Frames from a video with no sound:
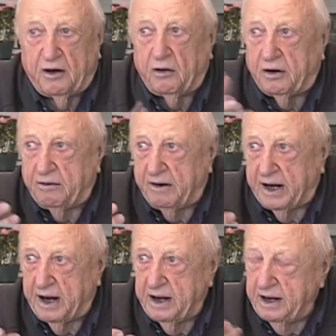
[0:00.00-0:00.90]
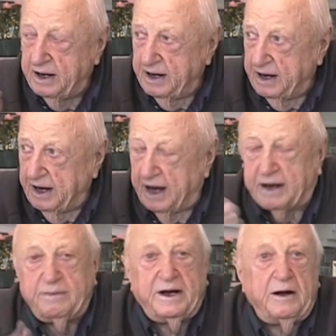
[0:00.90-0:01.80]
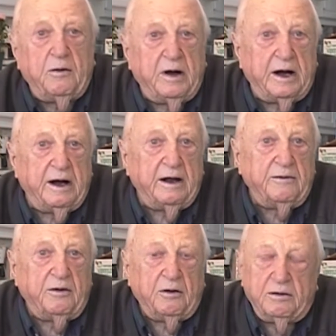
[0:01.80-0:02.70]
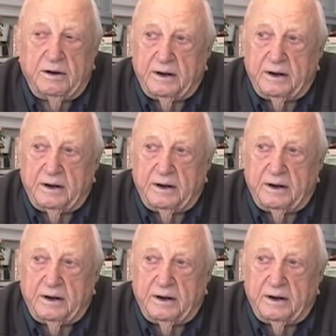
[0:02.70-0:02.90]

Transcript: loaded right. I come down Waterdown Road,